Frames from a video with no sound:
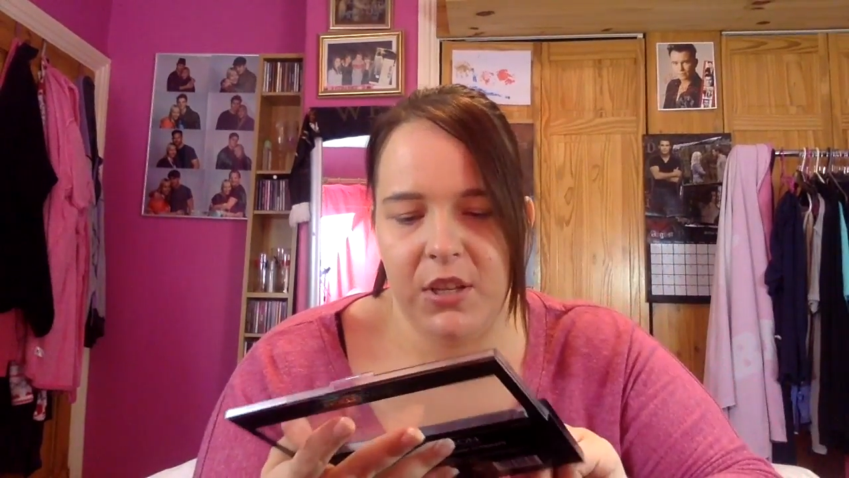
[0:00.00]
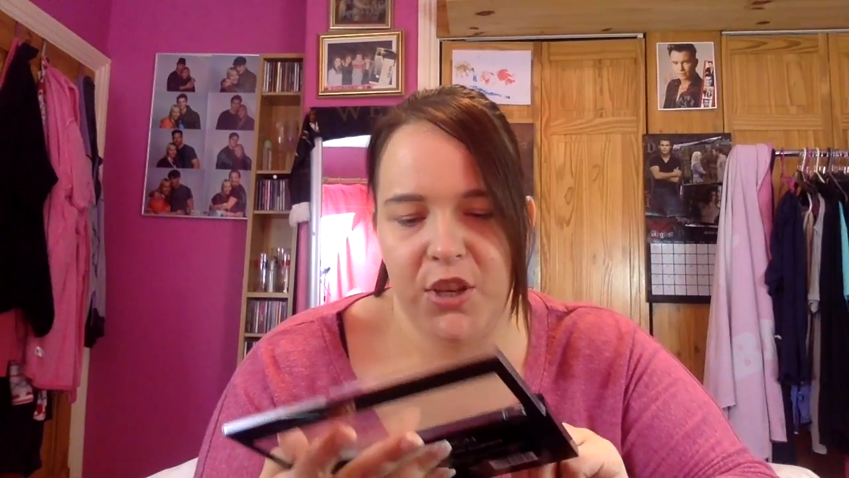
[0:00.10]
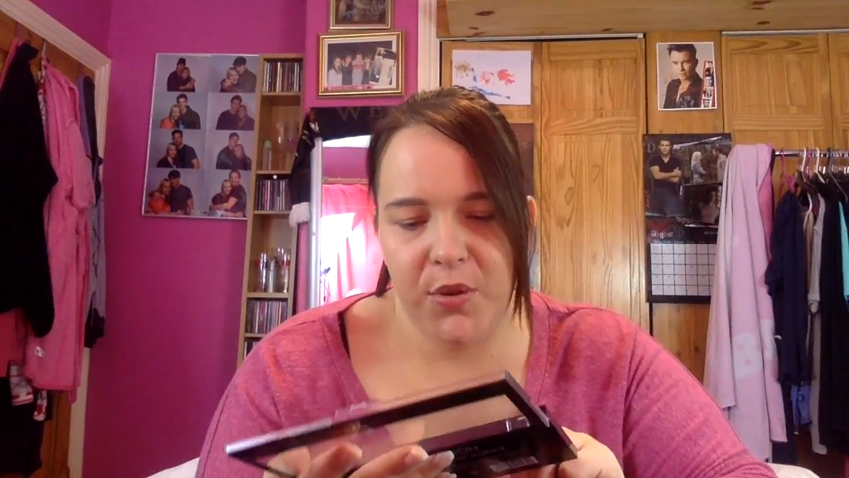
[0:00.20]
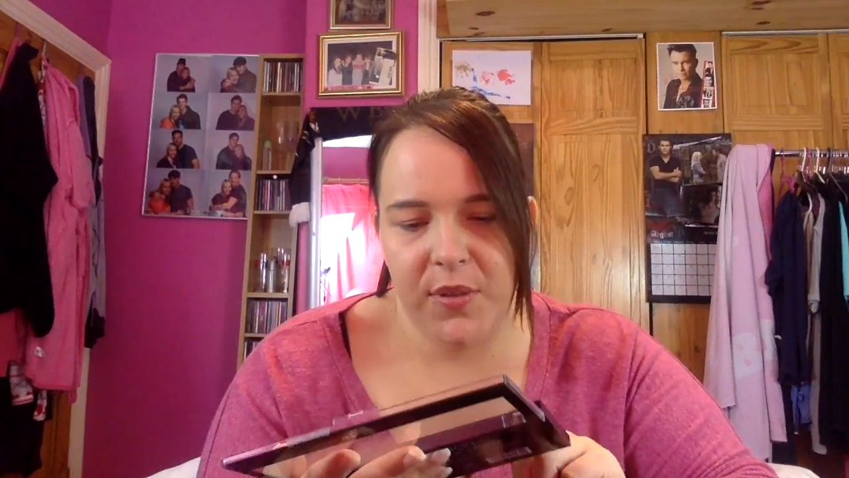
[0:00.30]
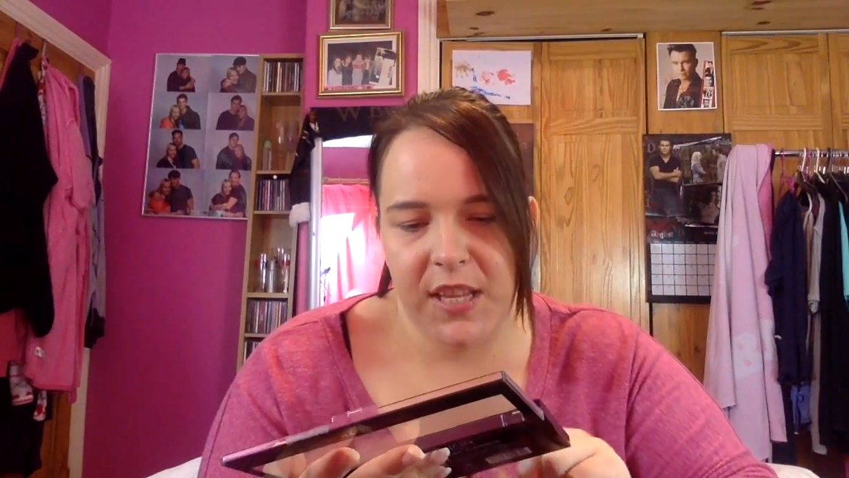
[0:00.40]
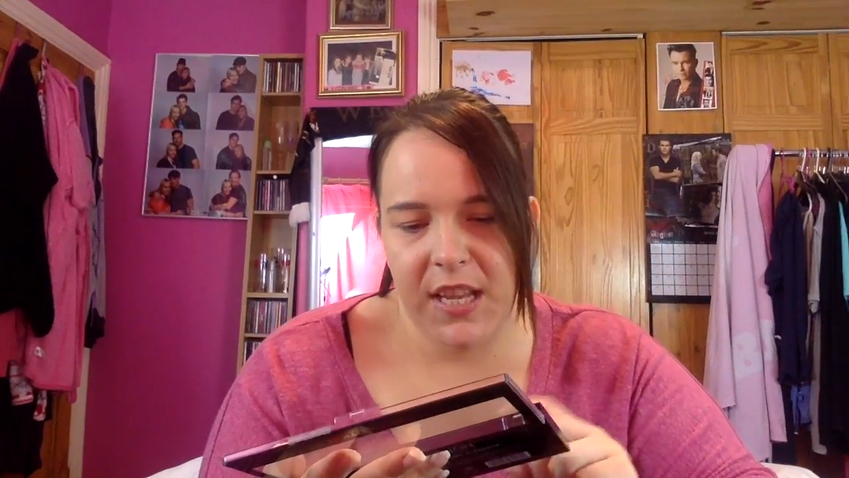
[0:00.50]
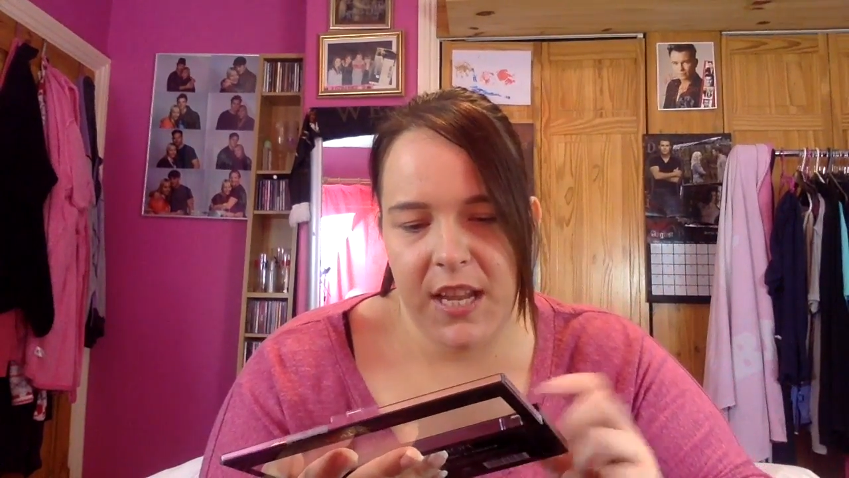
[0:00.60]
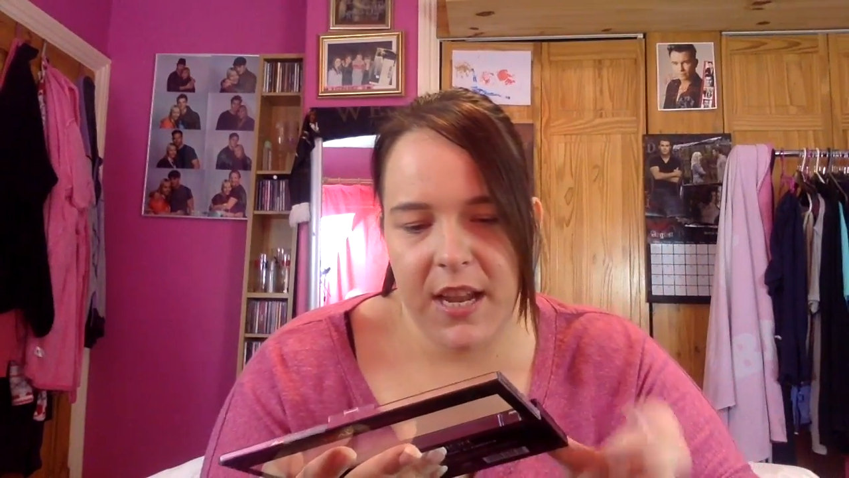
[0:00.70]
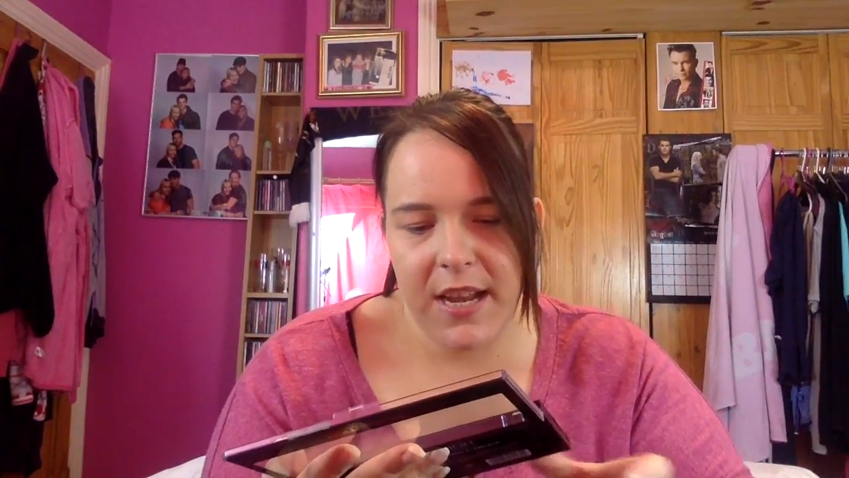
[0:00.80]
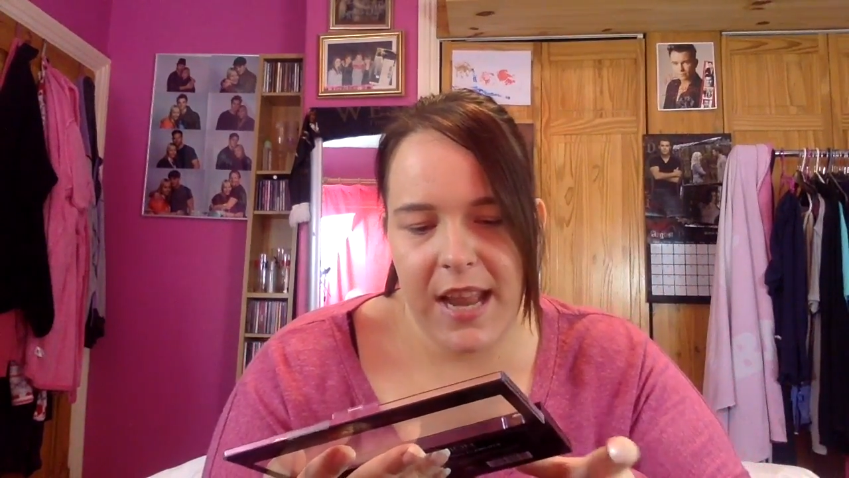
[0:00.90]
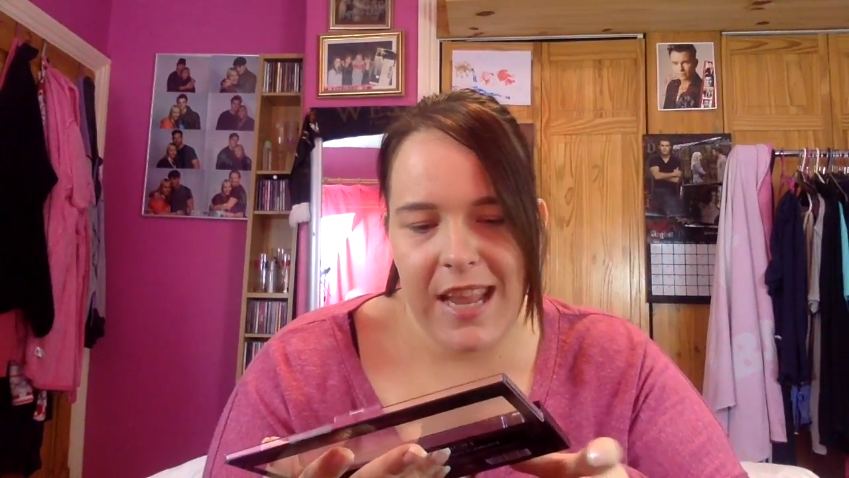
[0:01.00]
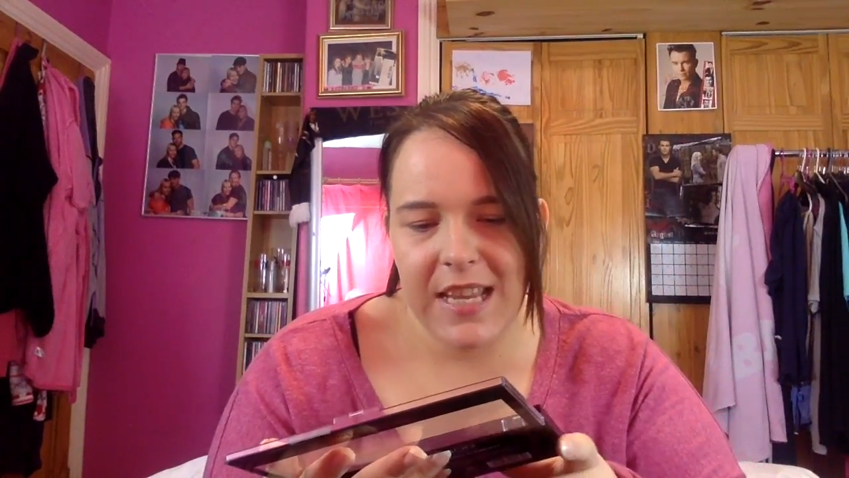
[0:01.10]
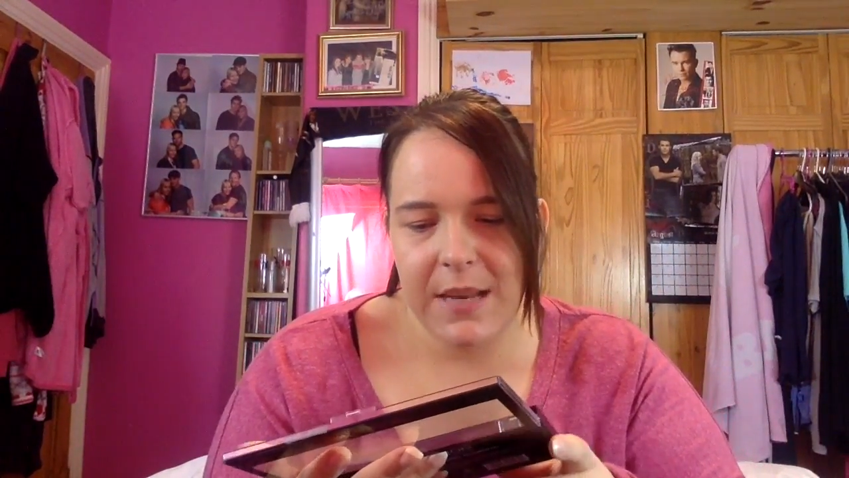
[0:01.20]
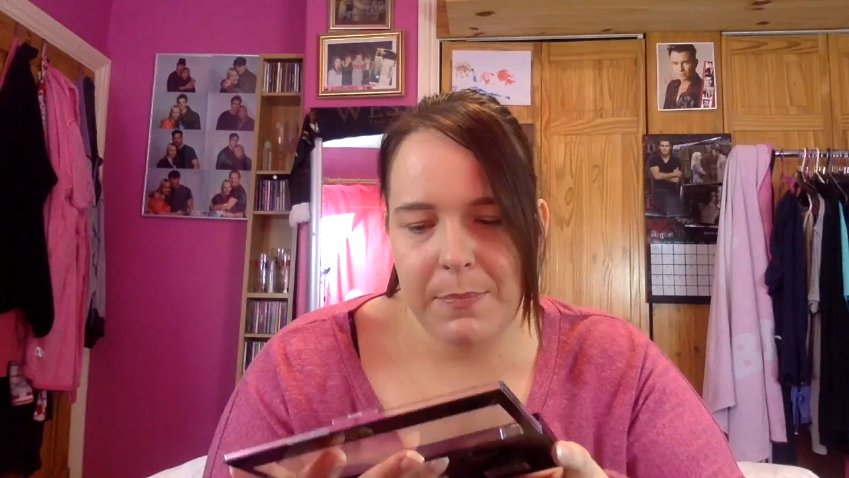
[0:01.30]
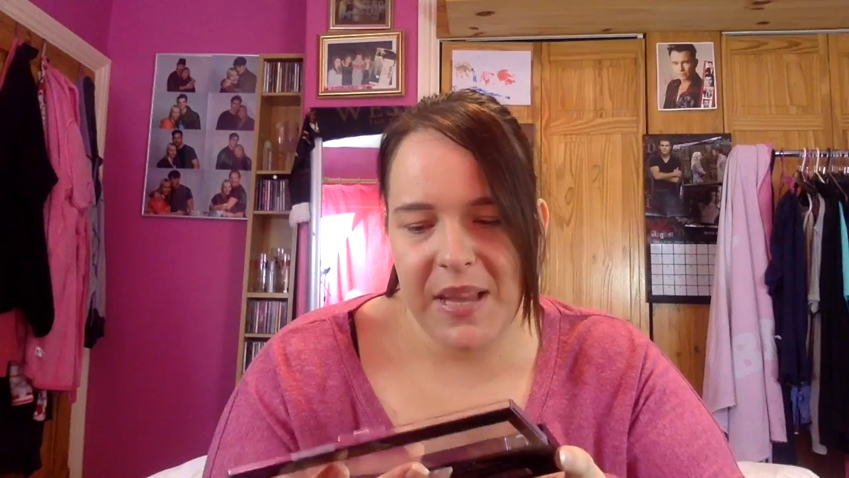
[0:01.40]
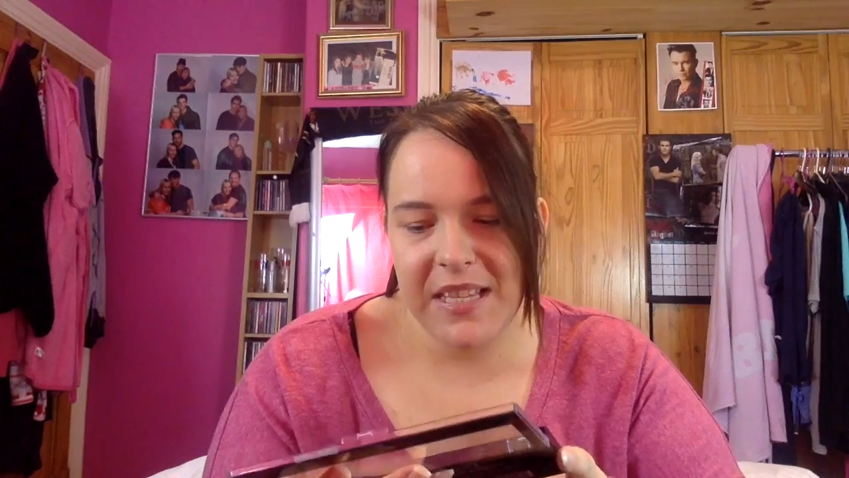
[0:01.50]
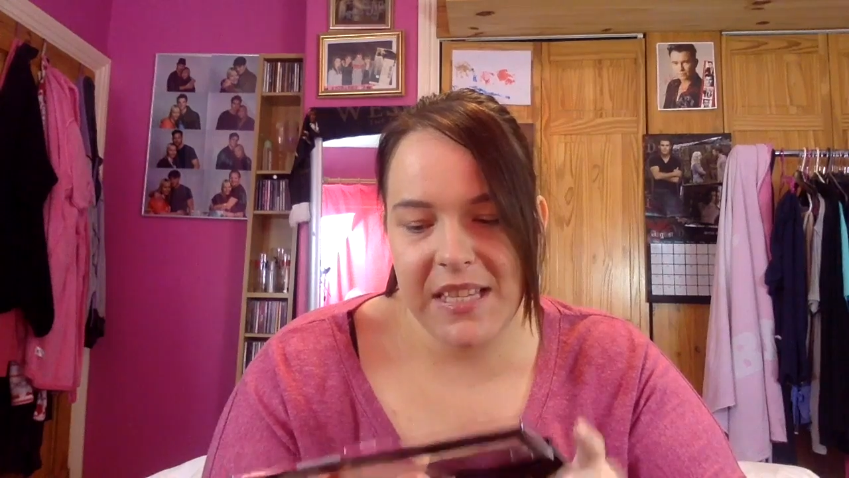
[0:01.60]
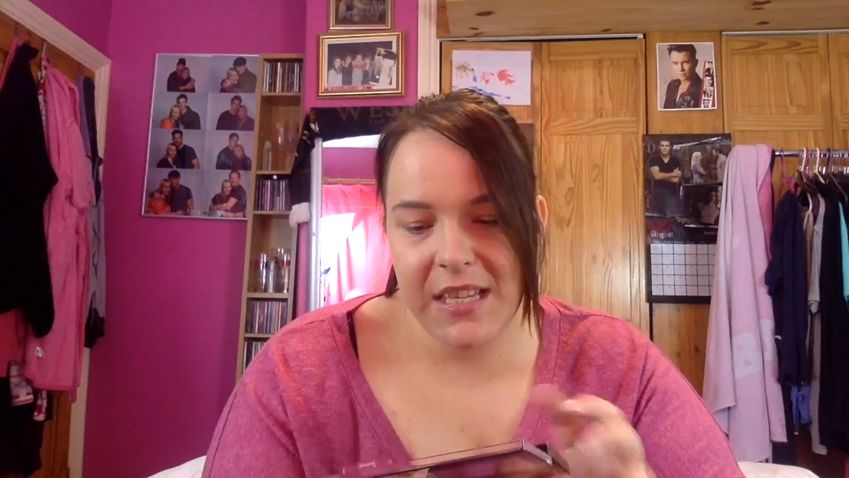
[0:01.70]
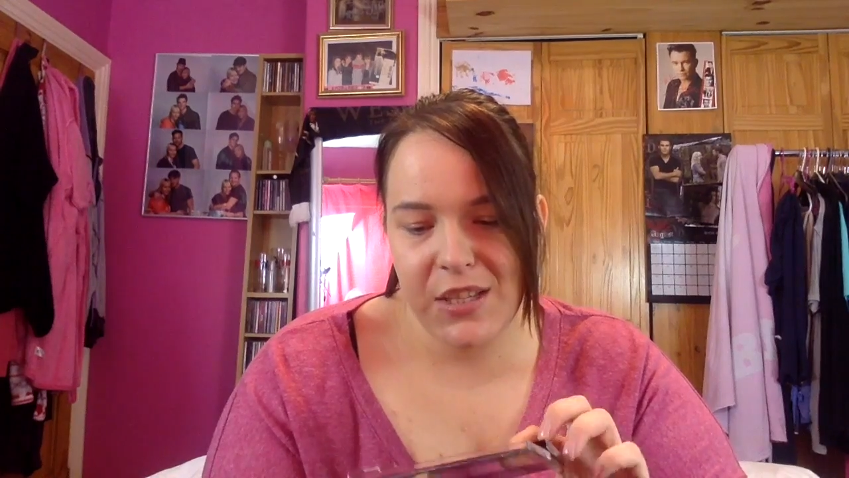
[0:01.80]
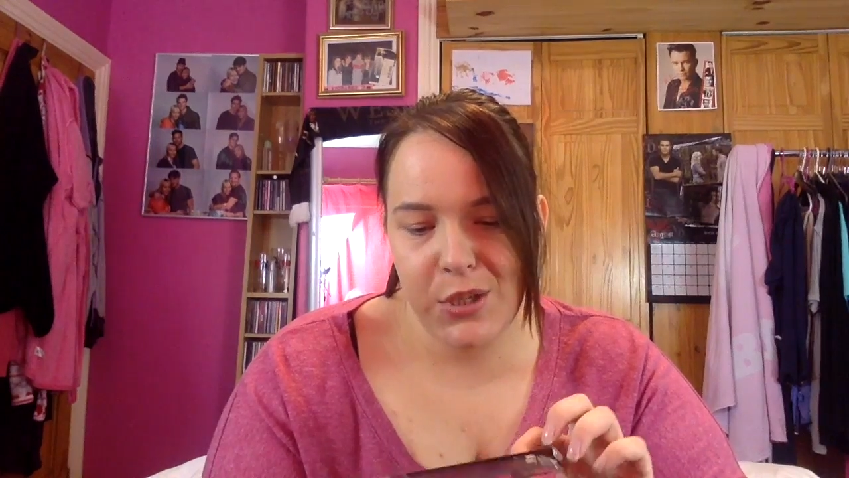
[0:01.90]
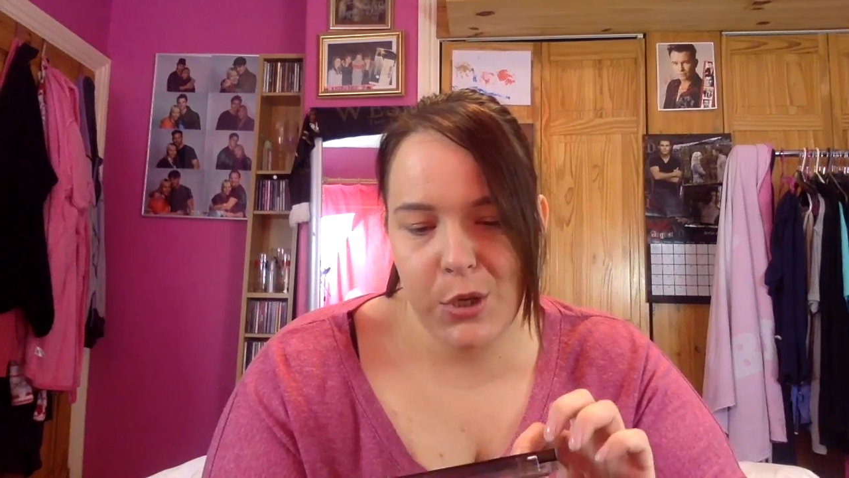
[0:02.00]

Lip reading: to the Naked Basics